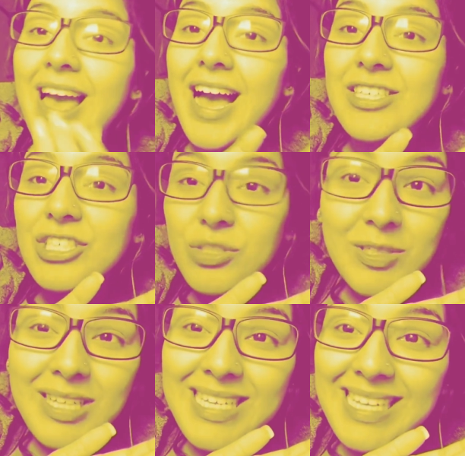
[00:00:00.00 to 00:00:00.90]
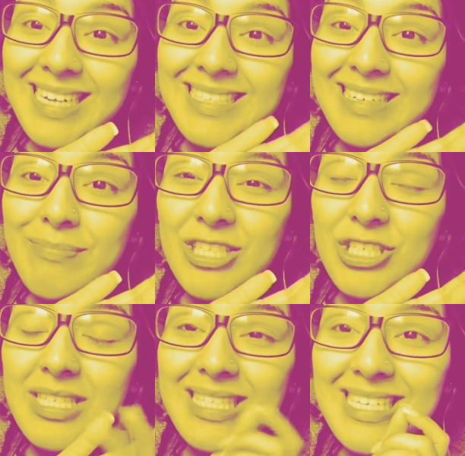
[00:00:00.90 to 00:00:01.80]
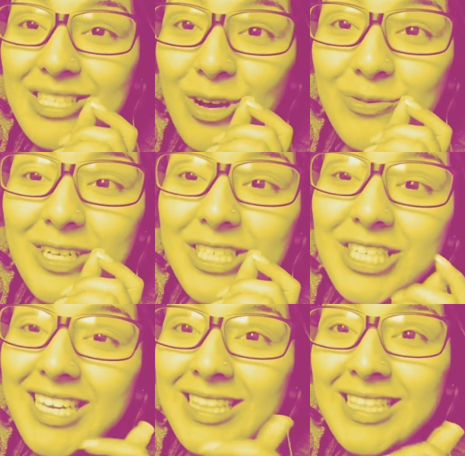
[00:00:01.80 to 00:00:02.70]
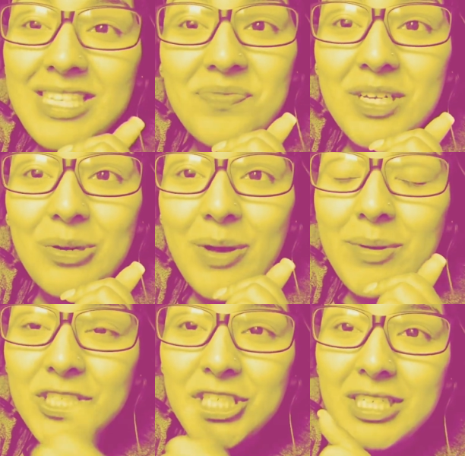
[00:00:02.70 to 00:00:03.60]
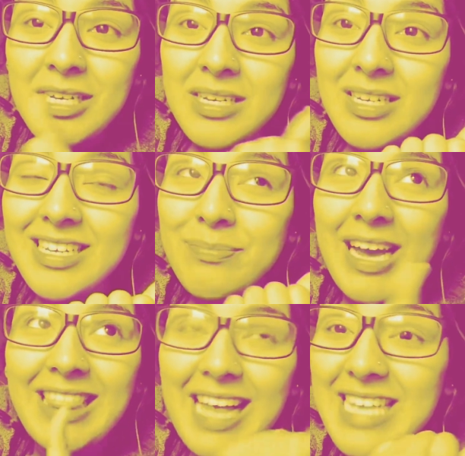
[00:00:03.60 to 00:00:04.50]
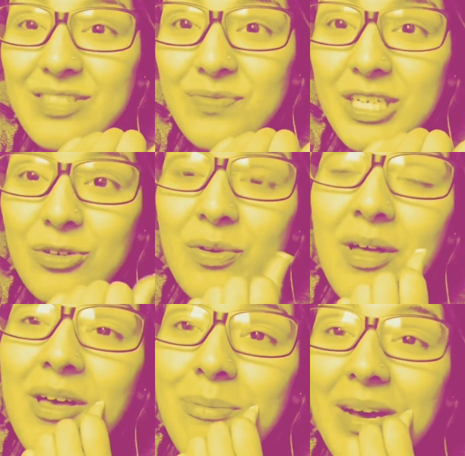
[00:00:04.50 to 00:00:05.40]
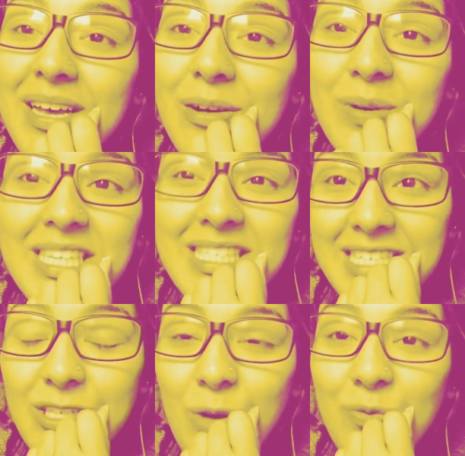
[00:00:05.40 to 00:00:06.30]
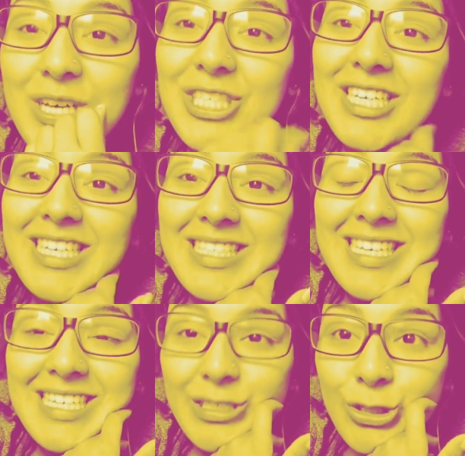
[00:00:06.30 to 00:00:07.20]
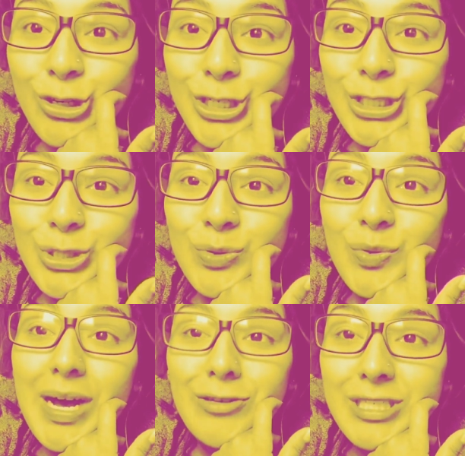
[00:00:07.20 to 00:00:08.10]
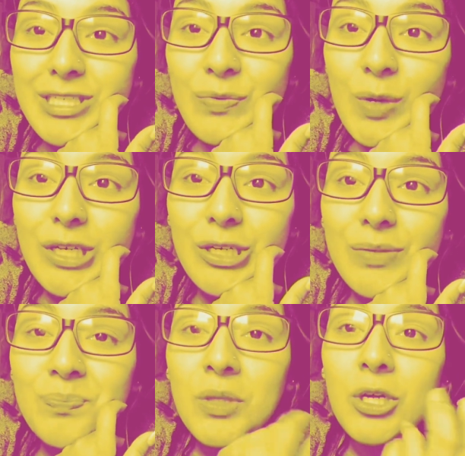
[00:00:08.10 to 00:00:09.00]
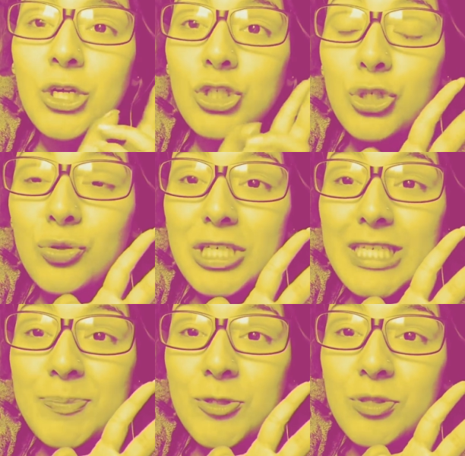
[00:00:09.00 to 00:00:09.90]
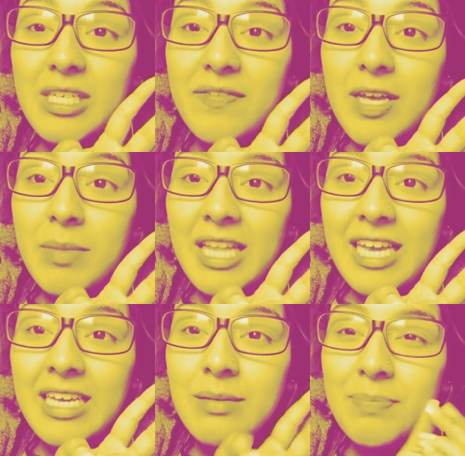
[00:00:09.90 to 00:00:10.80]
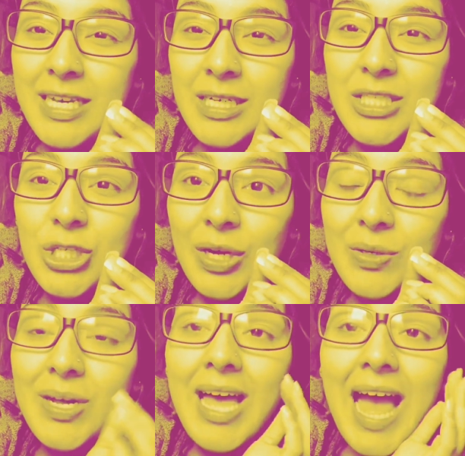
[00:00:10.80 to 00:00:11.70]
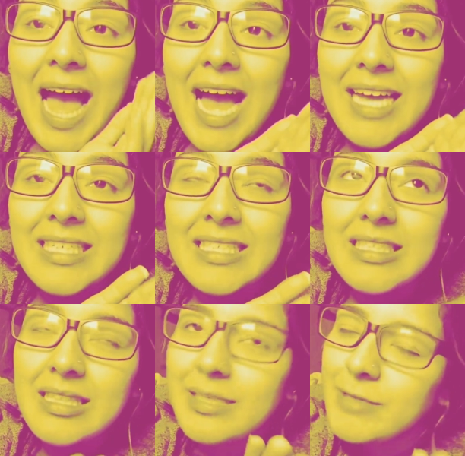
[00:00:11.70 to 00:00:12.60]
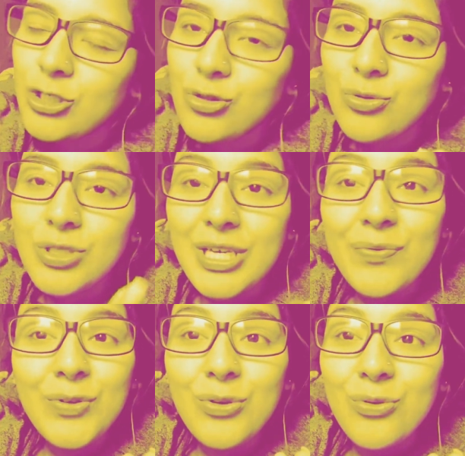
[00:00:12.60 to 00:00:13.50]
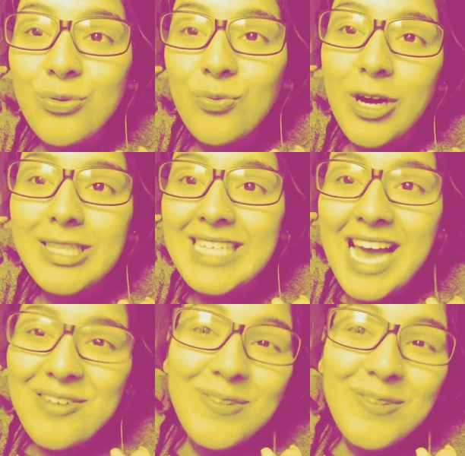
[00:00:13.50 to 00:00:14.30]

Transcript: I just realized that I didn't mention the sea salt flush in this video. I mentioned it in my last video. But what the sea salt flush is, is 32 ounces of water, 2 teaspoons of Himalayan pink salt, and lemon juice if you want to add